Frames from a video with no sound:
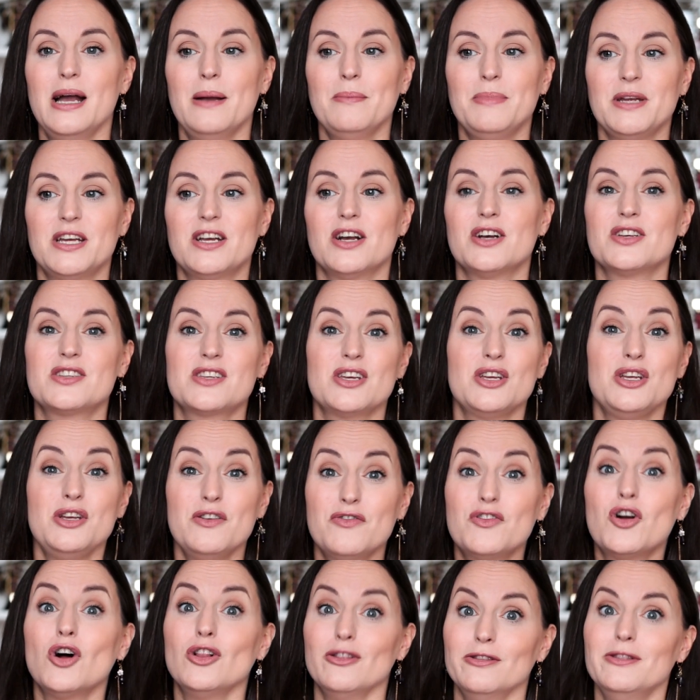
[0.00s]
because
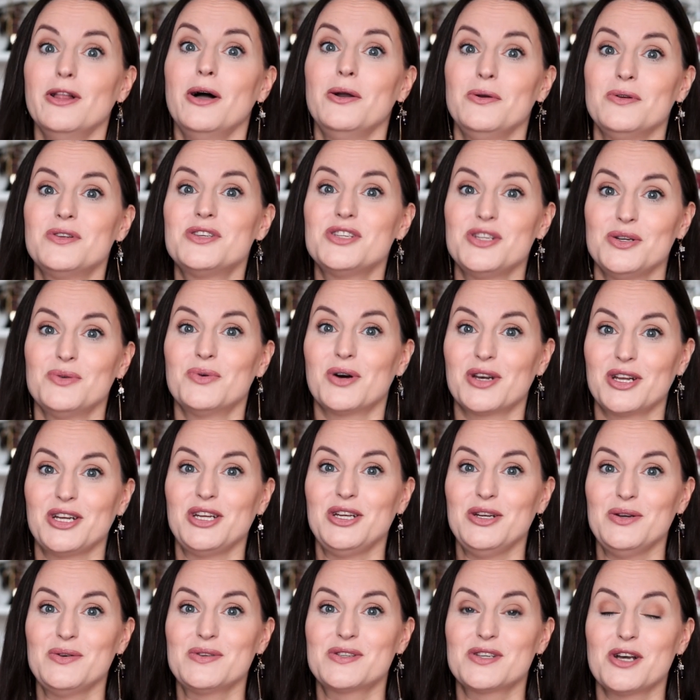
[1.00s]
you've got loads you want to
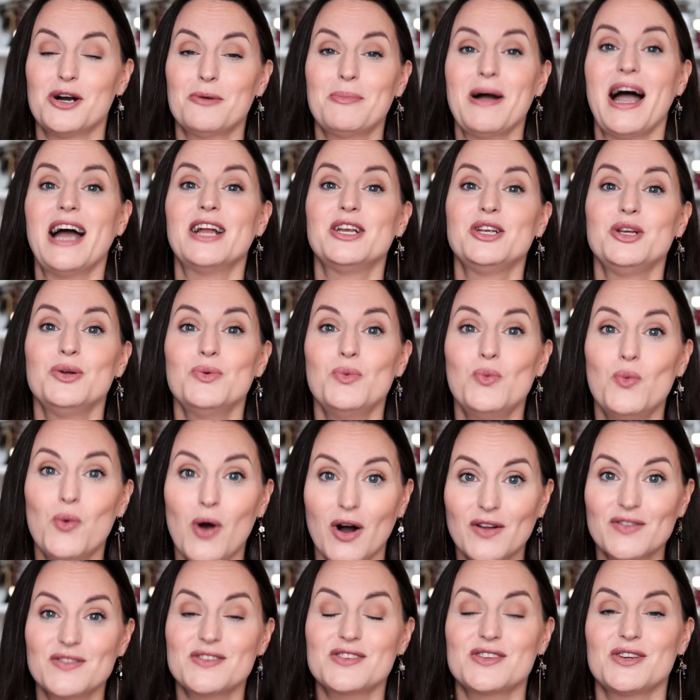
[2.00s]
use up and you
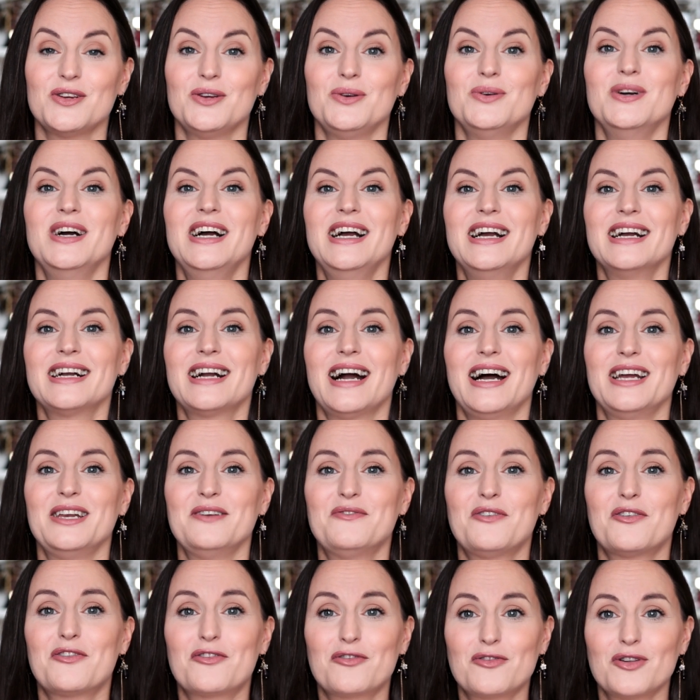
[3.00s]
want to kind
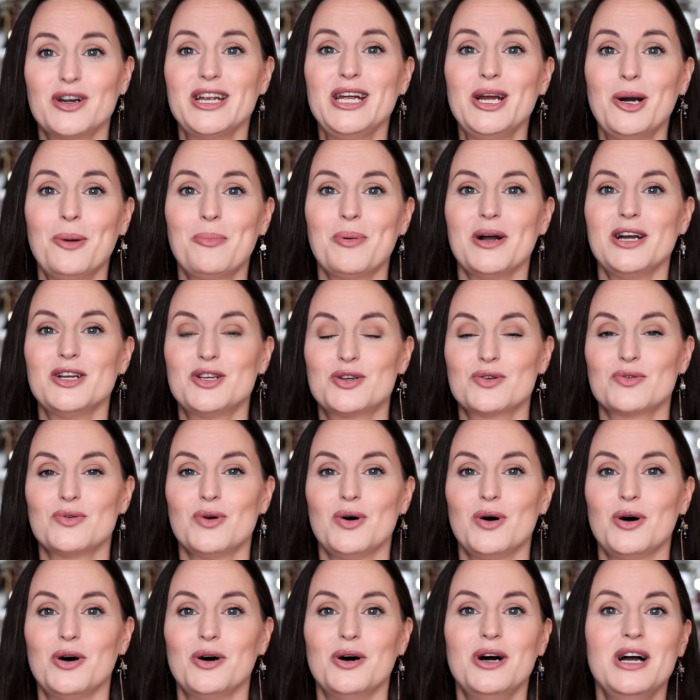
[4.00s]
of free up a
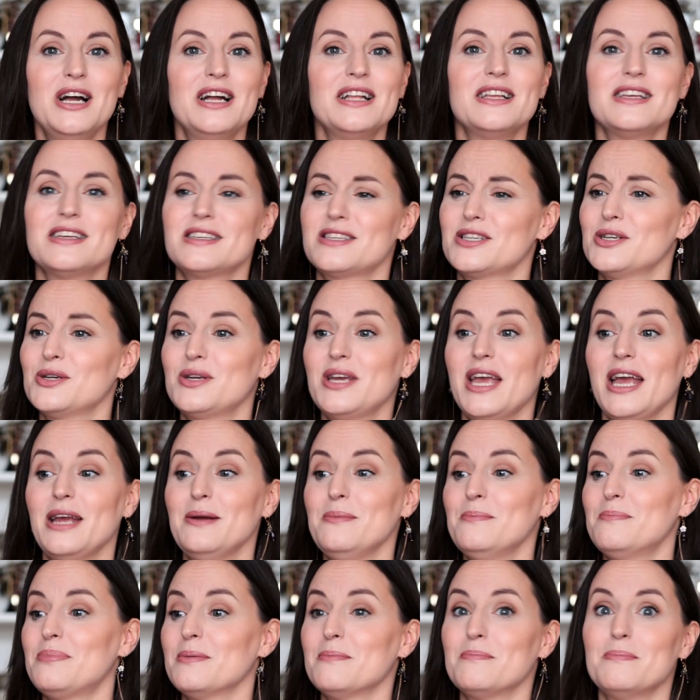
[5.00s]
drawer to
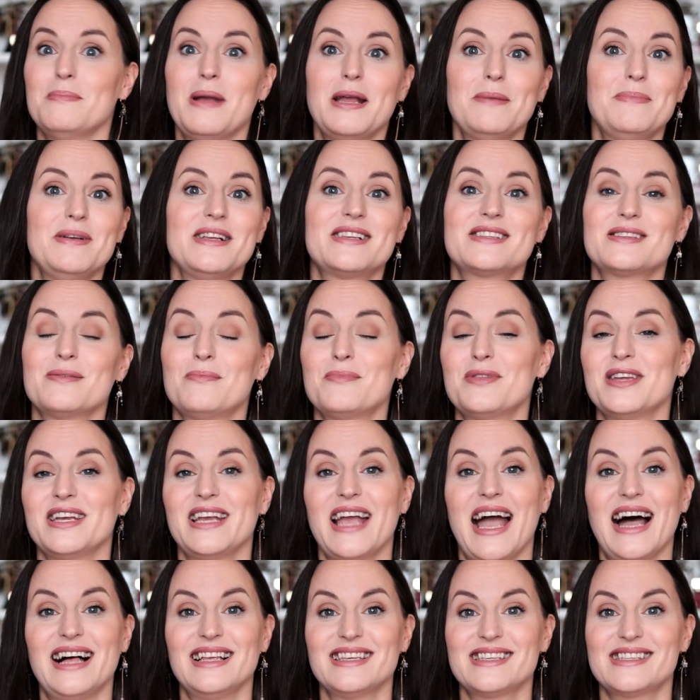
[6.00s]
keep maybe
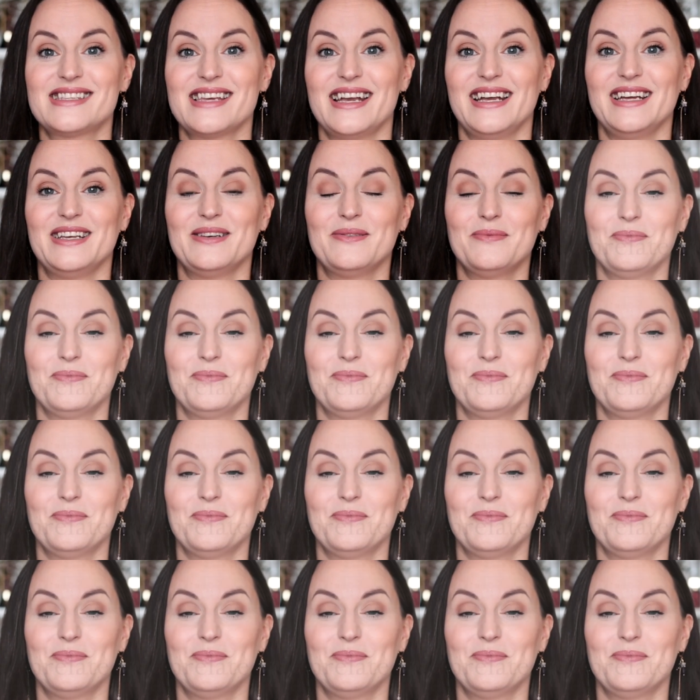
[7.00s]
something else in.